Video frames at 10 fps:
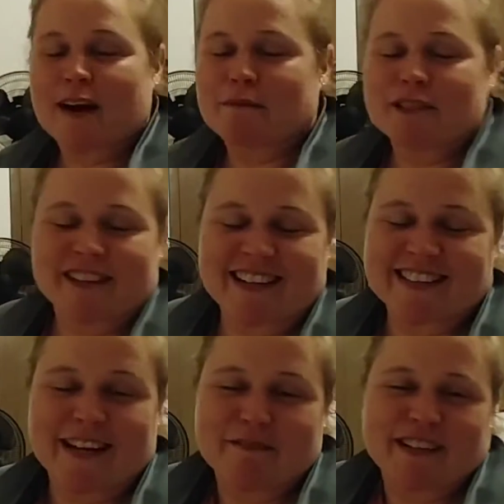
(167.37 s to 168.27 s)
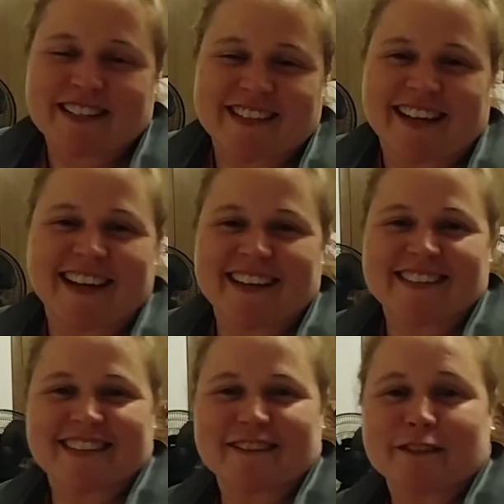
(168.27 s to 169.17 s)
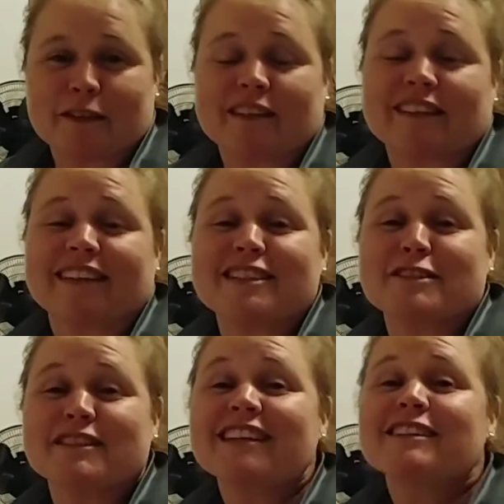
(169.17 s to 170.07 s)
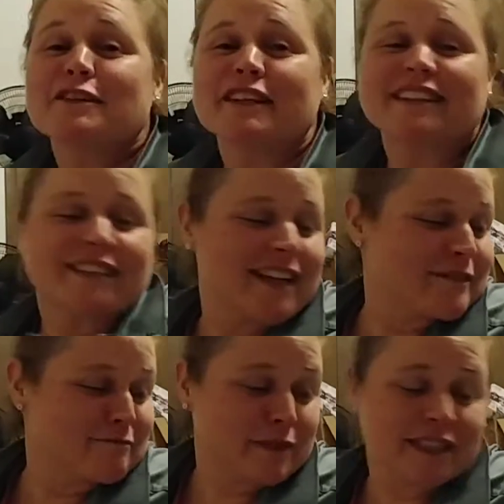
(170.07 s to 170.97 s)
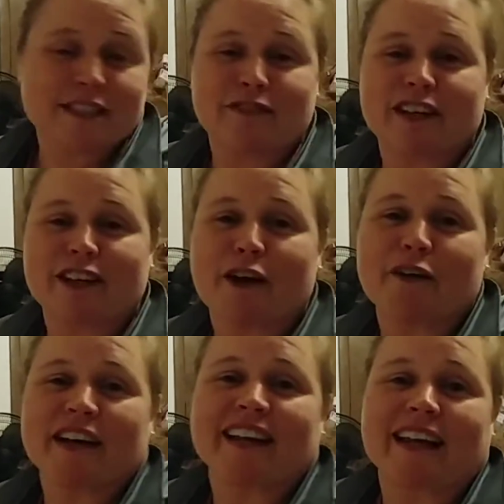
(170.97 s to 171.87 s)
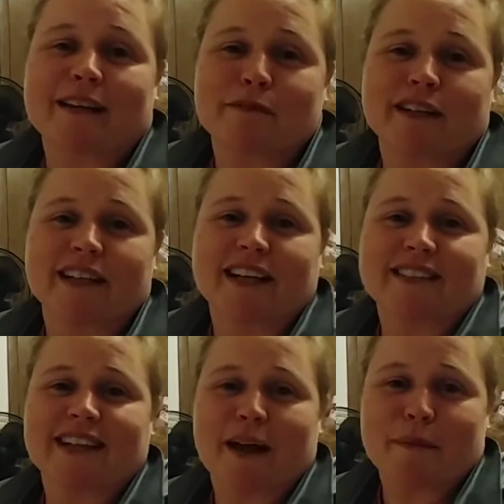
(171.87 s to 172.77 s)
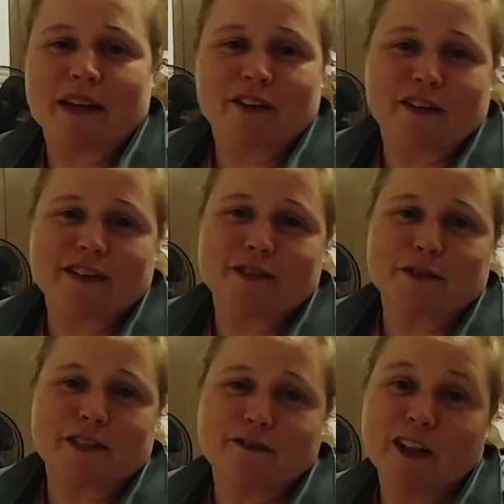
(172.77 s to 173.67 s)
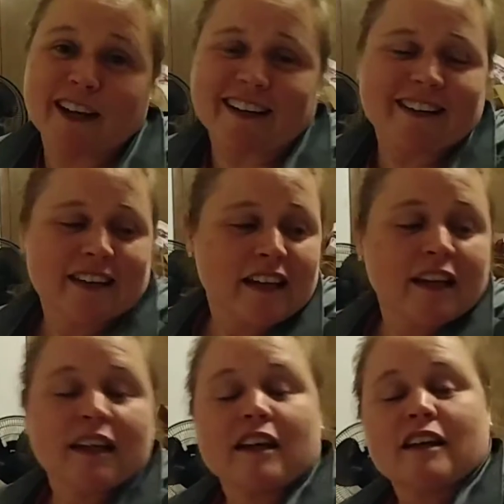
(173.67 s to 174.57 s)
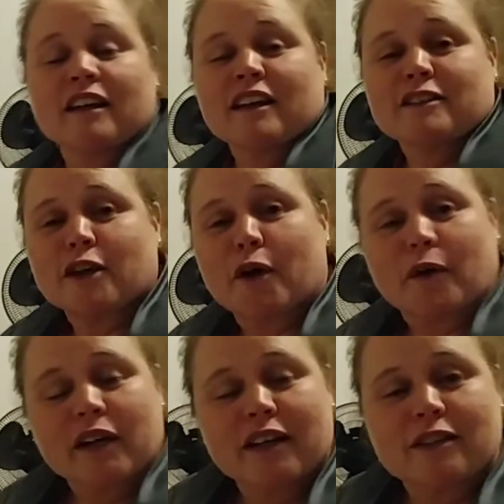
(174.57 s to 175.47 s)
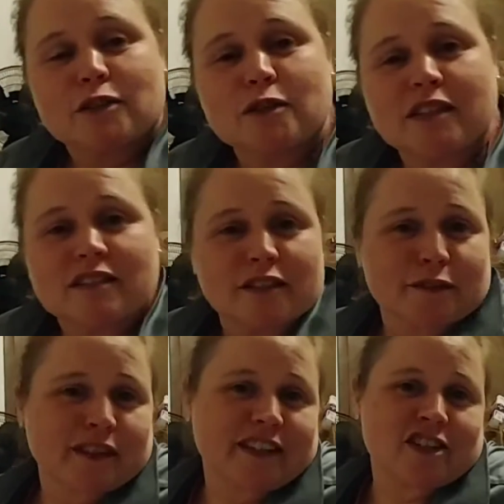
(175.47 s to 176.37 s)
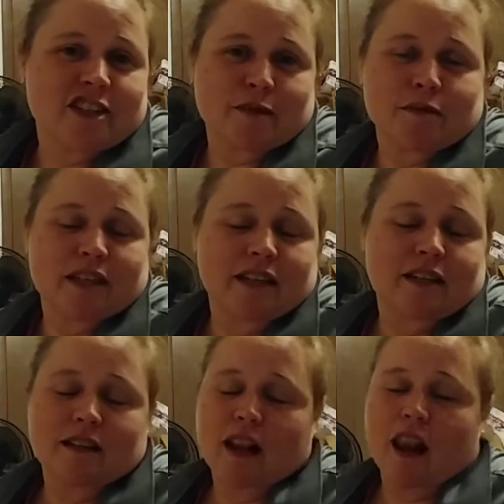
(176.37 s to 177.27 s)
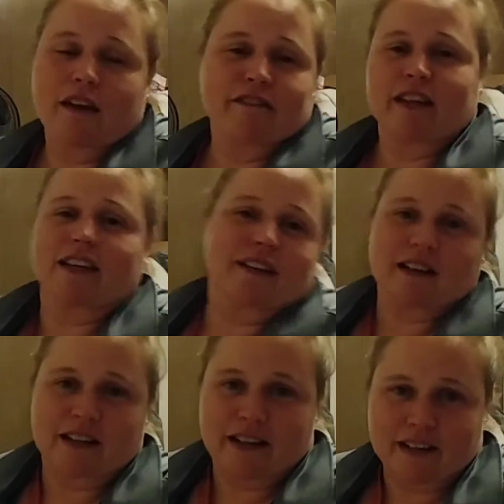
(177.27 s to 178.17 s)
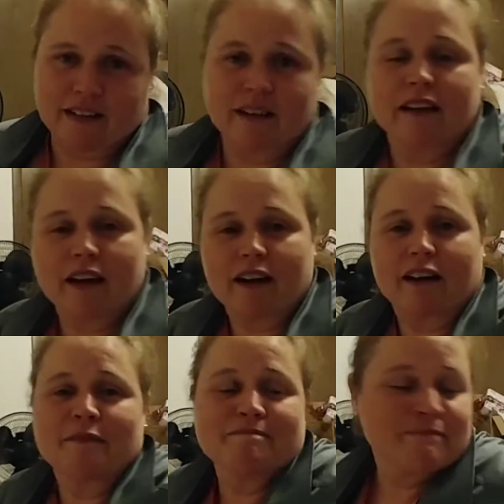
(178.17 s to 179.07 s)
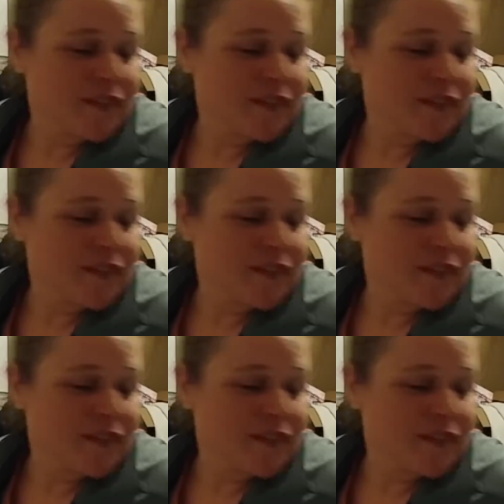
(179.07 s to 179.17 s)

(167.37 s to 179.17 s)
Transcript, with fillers: All right, put your hands down because I can't see you do it. Unless you did do it, then please video it and put it as a comment on Susie's blog. So, Susie is in a relationship with a lovely young lady, Kira,